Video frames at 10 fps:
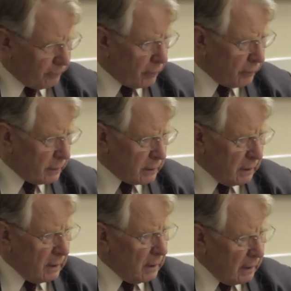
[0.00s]
for it
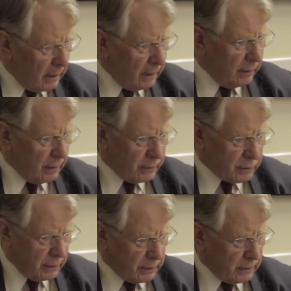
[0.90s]
in the
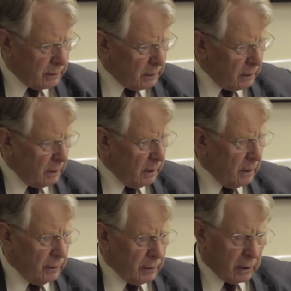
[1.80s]
treaty,
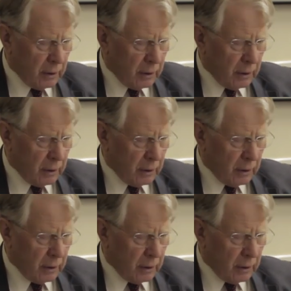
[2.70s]
the